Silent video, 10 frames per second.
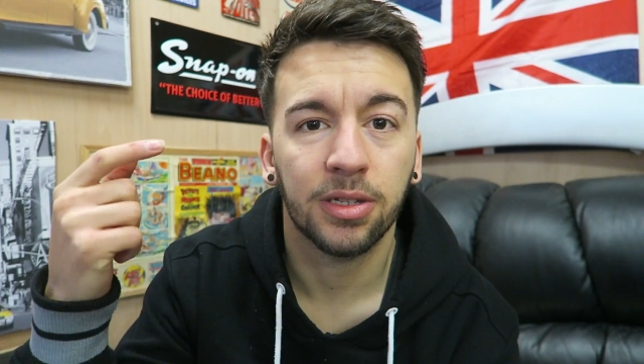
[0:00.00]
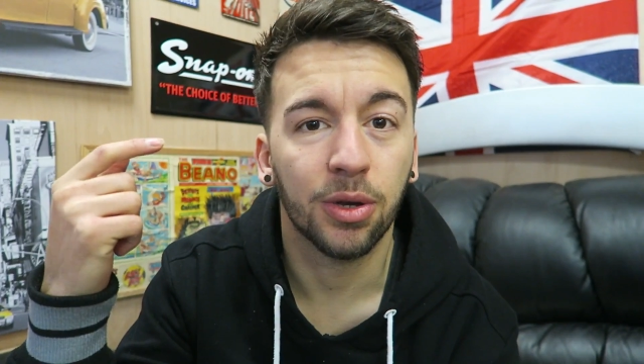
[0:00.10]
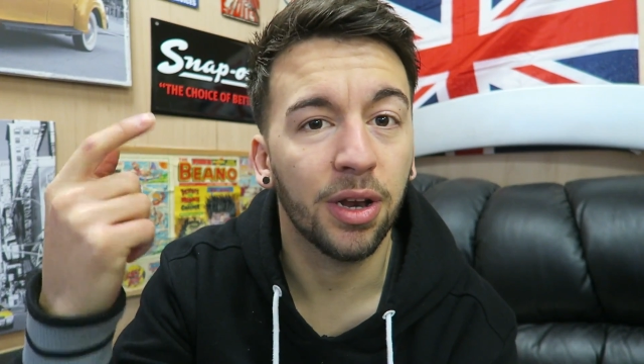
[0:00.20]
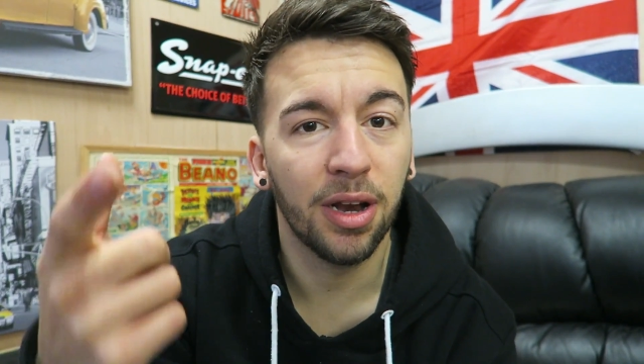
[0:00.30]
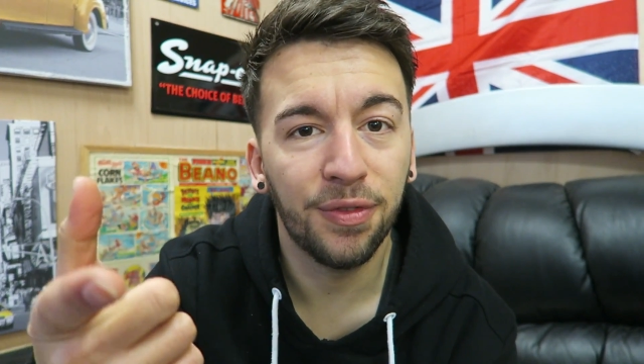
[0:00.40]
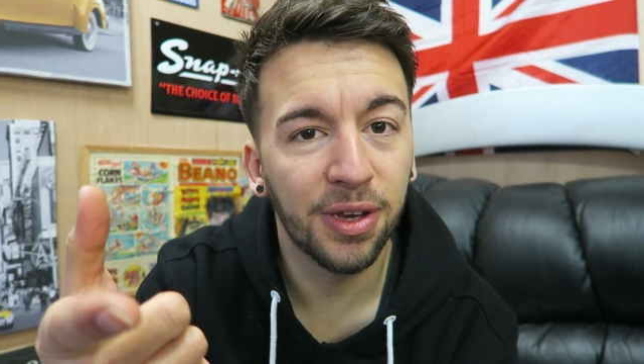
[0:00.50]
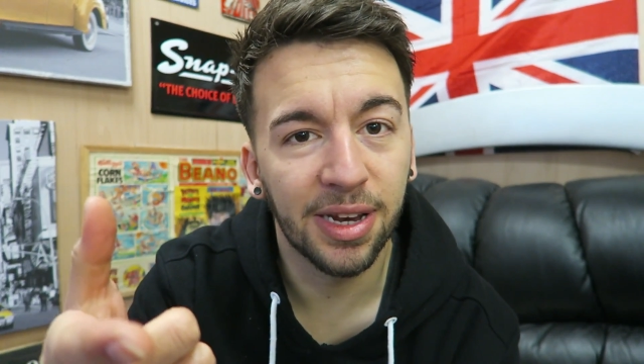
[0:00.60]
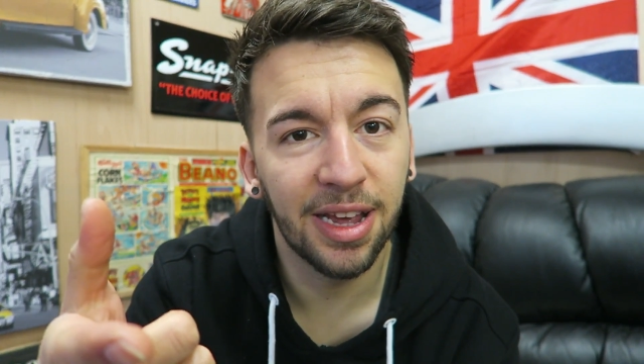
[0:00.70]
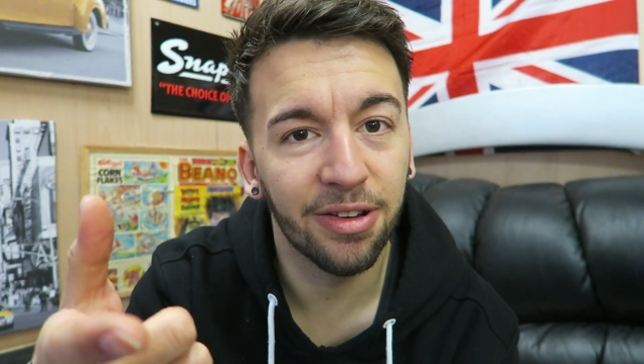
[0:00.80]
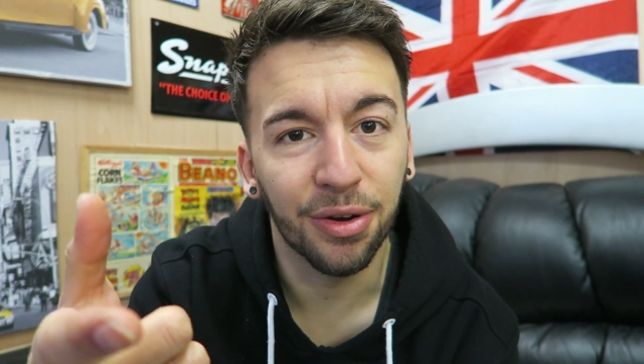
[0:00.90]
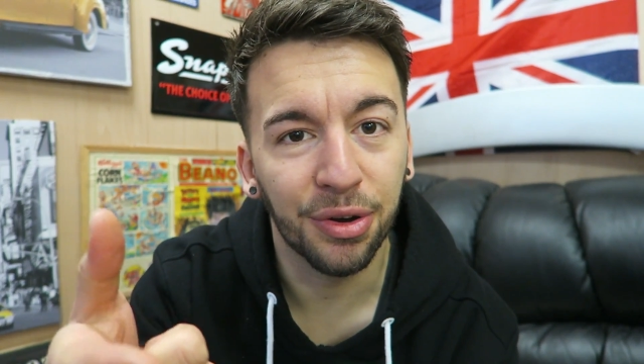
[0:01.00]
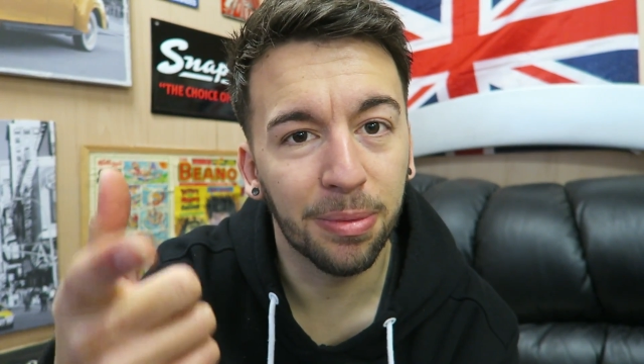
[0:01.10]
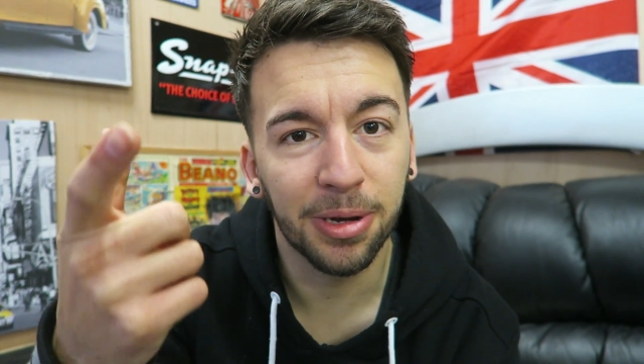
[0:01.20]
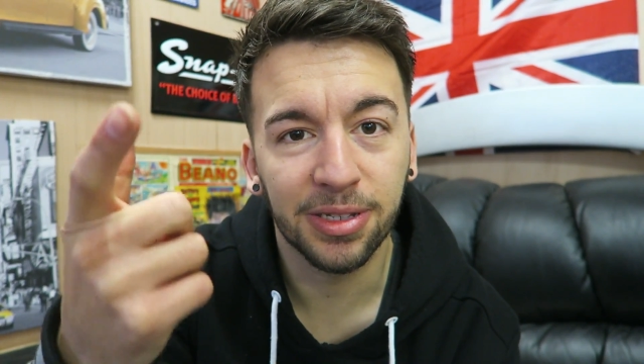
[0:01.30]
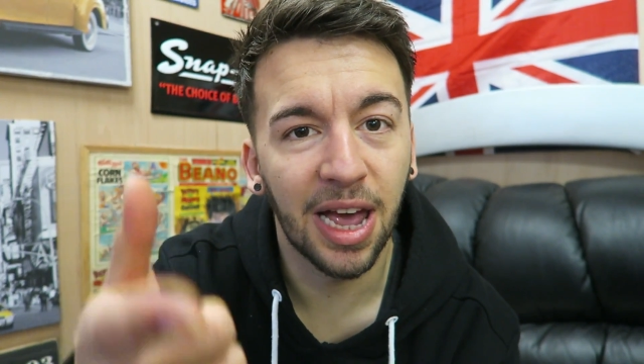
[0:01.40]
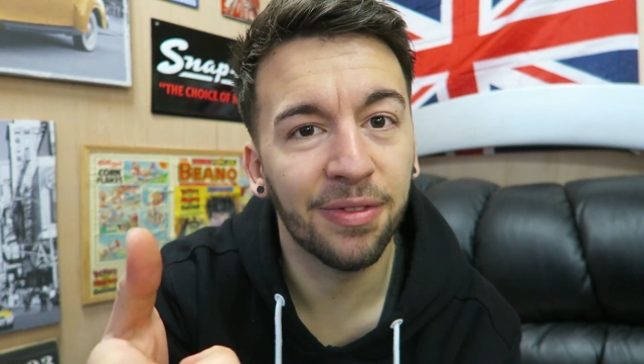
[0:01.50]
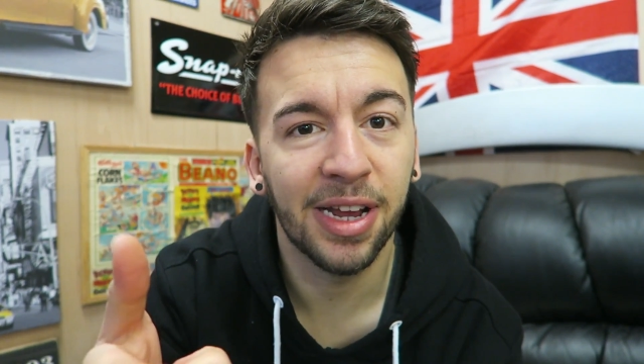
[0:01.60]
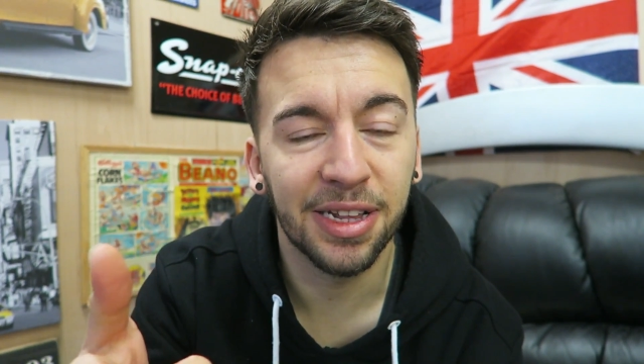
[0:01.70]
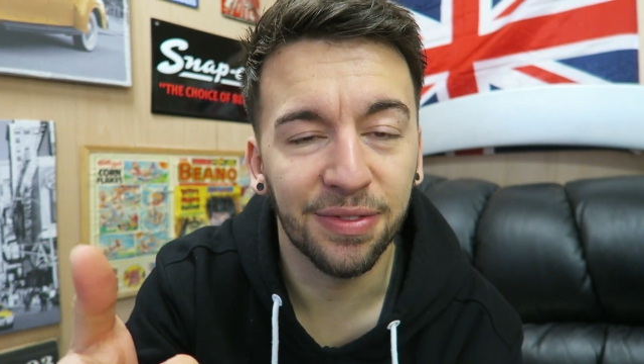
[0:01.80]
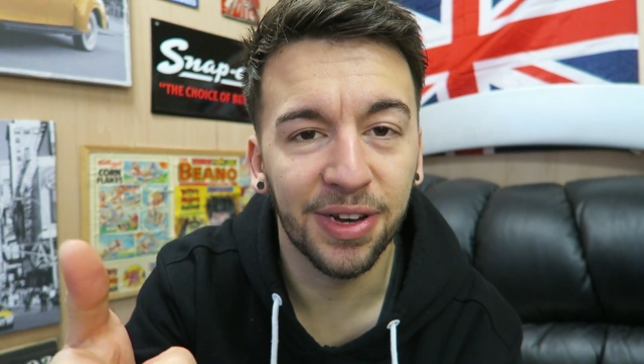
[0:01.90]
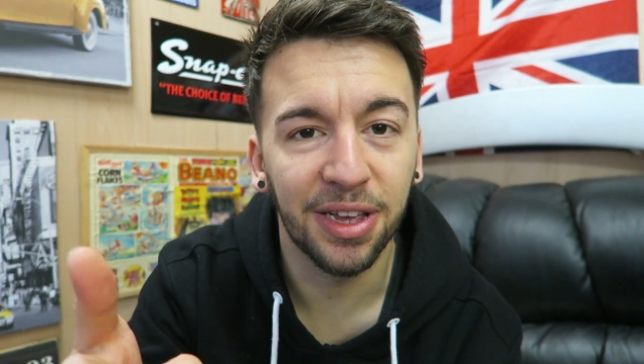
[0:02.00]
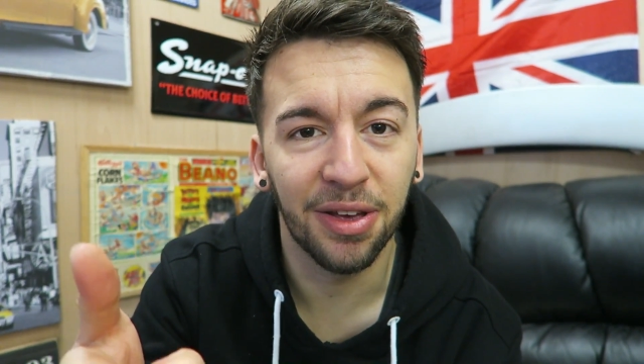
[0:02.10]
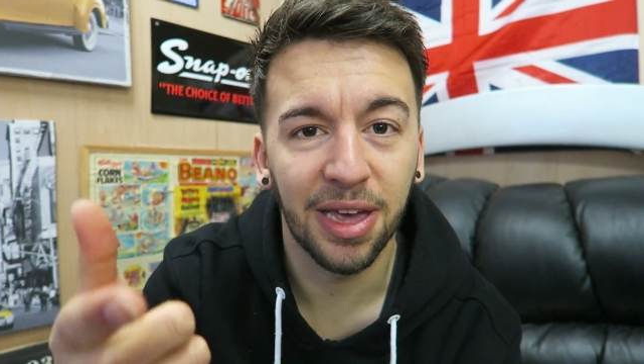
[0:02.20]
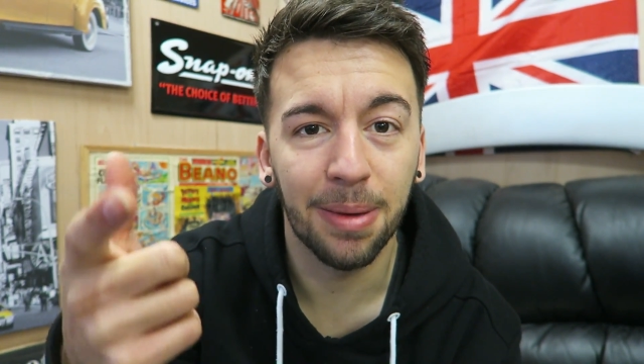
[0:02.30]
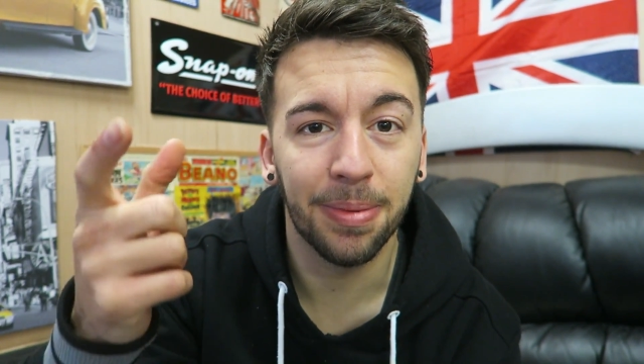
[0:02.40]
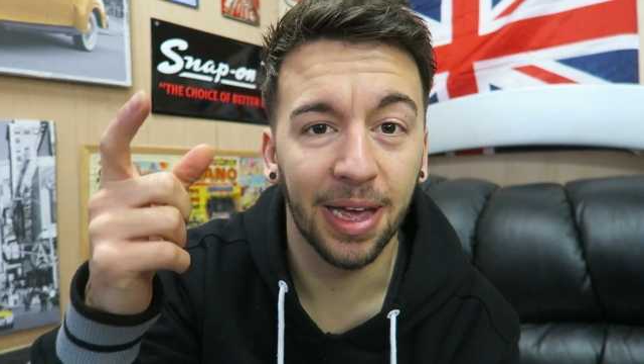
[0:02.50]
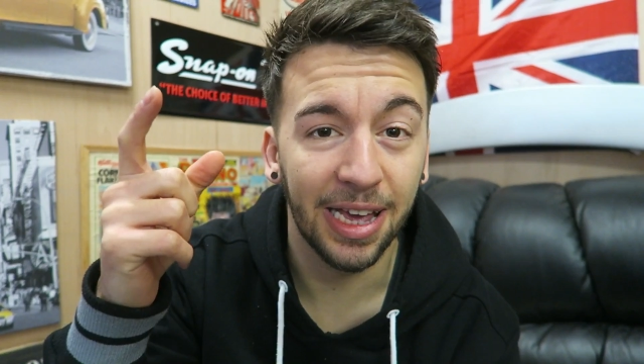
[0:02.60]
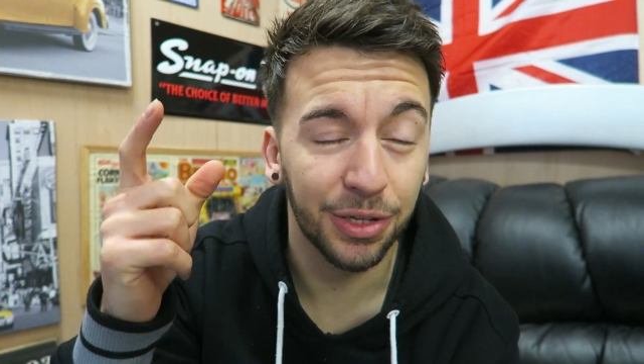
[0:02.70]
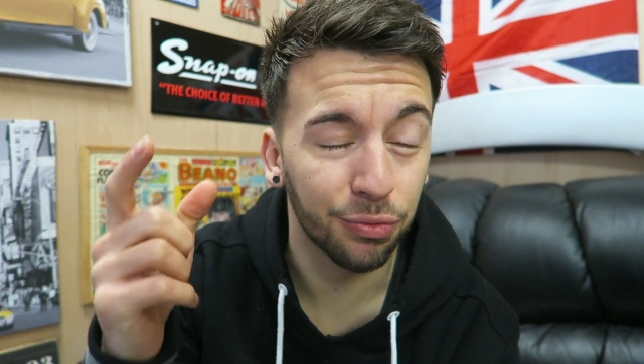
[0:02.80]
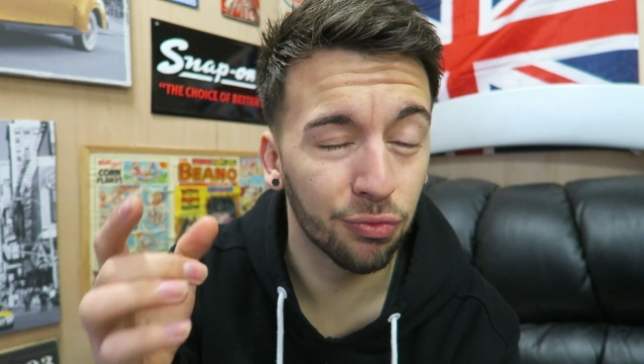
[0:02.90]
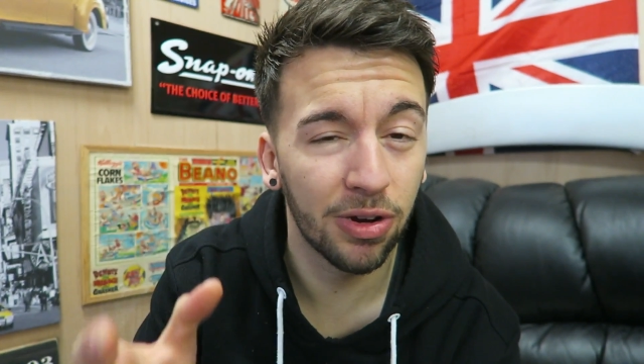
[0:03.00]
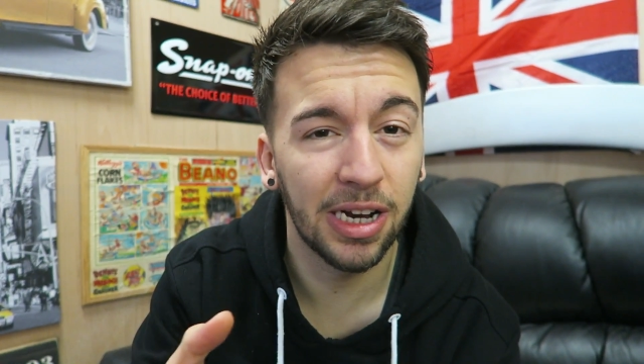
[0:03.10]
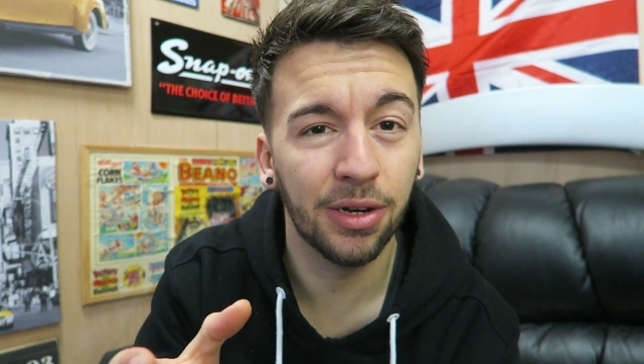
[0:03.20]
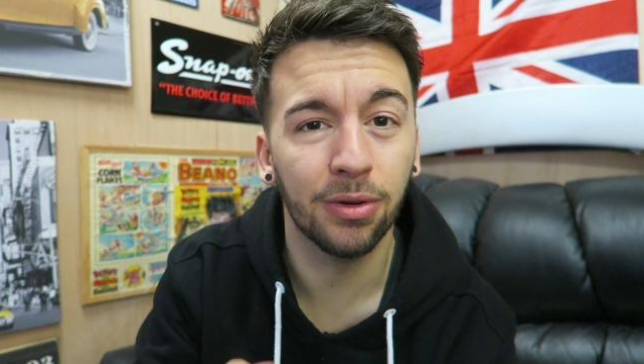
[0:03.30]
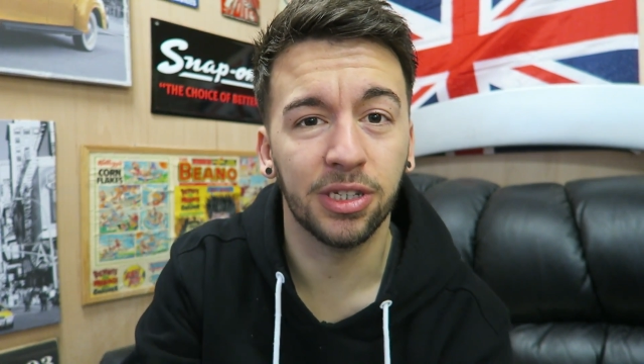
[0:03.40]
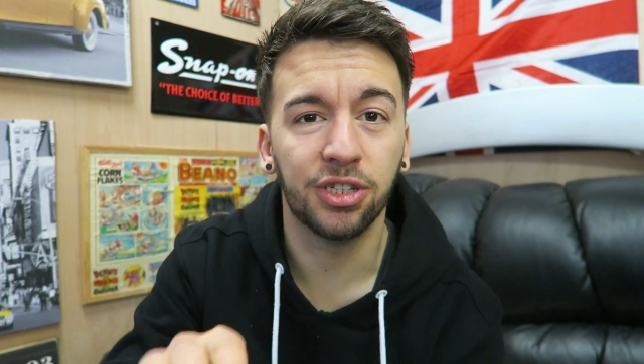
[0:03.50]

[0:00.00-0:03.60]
So I don't know if you can hear it or not because I haven't edited the video yet, but it is really noisy.